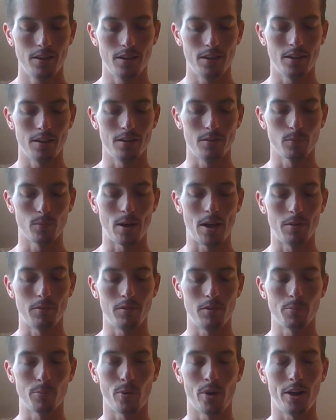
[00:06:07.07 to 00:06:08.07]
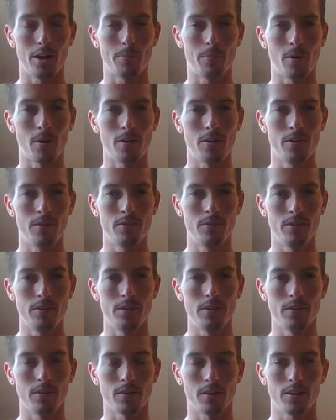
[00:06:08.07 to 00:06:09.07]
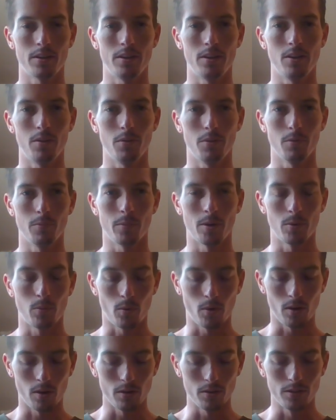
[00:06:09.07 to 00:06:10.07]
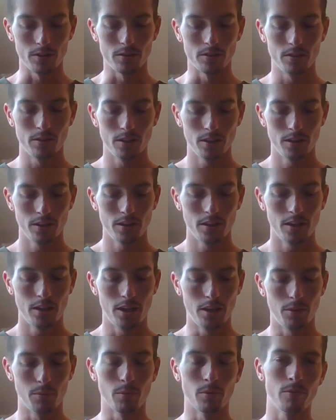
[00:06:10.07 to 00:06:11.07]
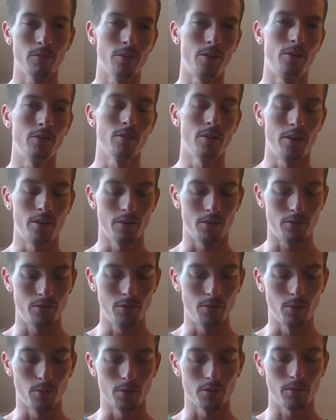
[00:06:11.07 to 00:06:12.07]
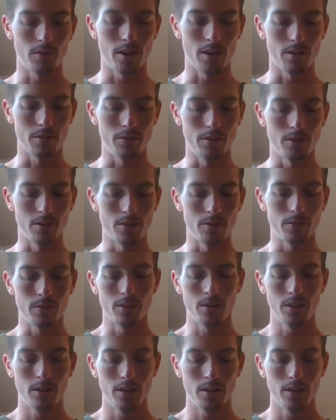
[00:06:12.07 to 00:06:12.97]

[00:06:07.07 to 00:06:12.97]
rounds that break apart easily and aren't going to go through my wall and hit the refrigerator 2 doors down.